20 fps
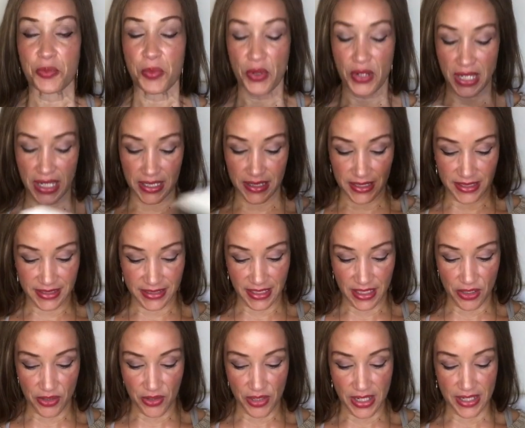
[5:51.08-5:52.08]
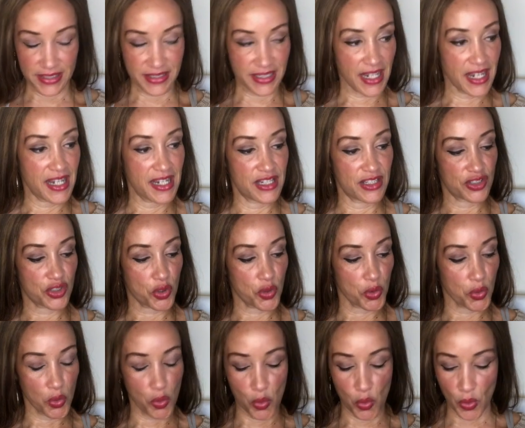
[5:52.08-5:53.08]
book in the series is
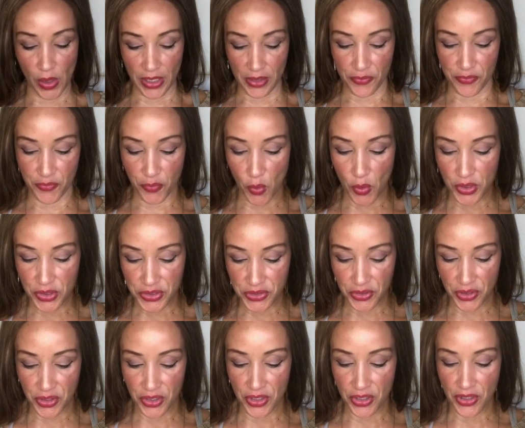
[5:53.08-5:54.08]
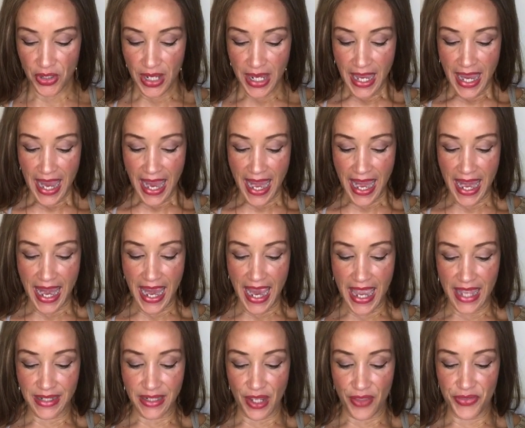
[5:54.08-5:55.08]
Cruel Enforcer.
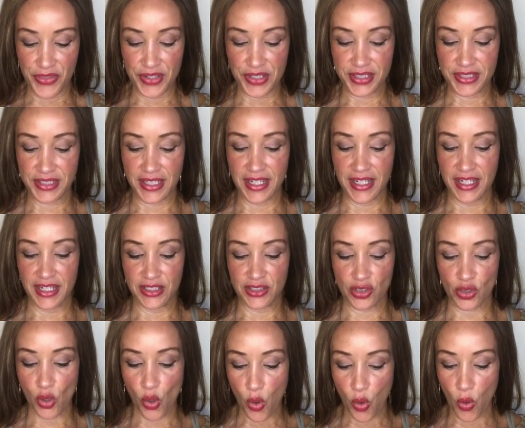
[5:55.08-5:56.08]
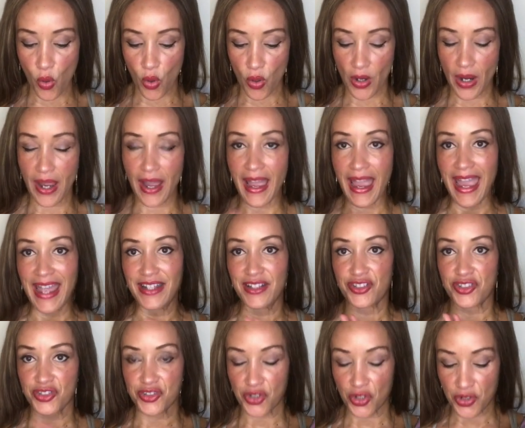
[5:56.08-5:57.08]
And this is Cora and
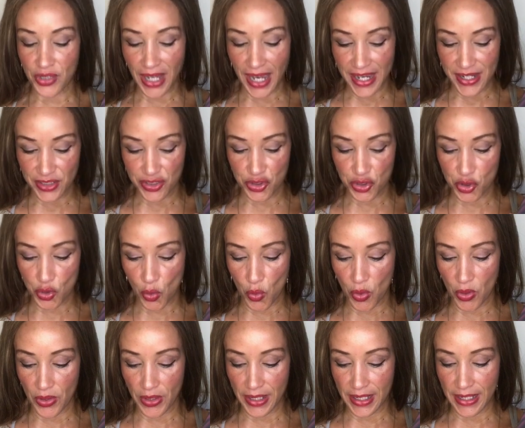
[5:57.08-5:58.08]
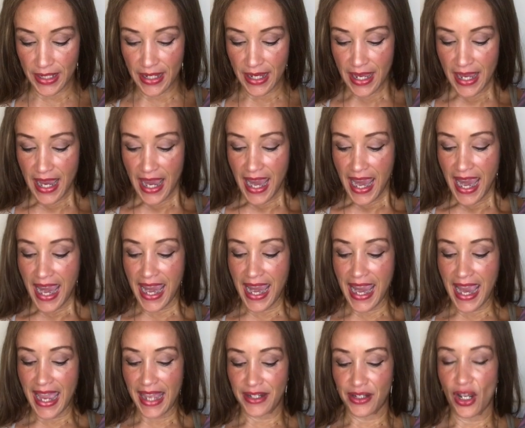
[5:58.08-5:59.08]
Sergey's story.
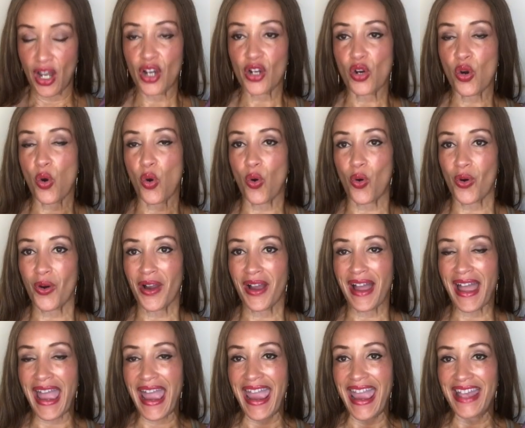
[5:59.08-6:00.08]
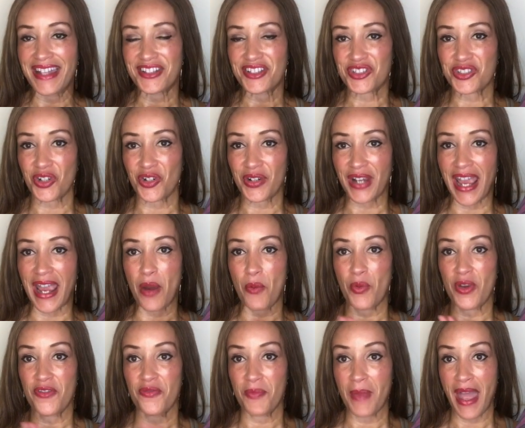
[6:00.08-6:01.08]
And Cora and Sergey,
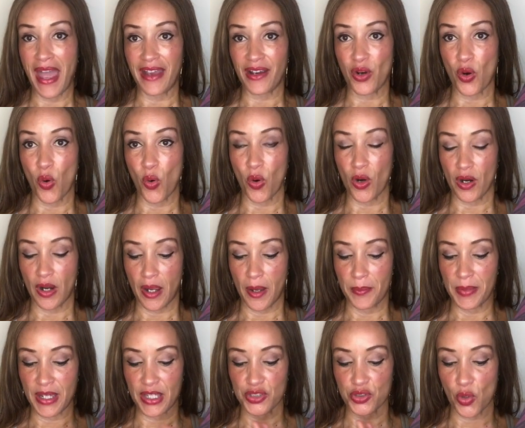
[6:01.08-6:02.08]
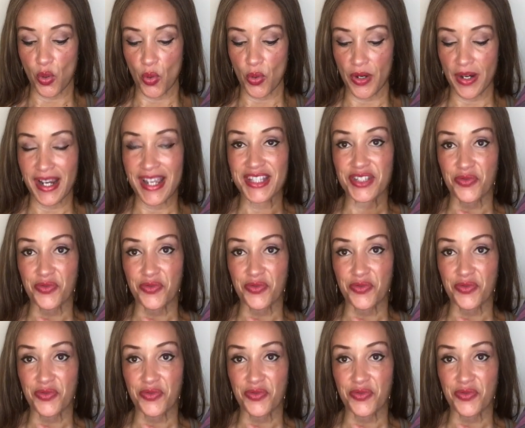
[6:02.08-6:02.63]
we've met Cora because Cora is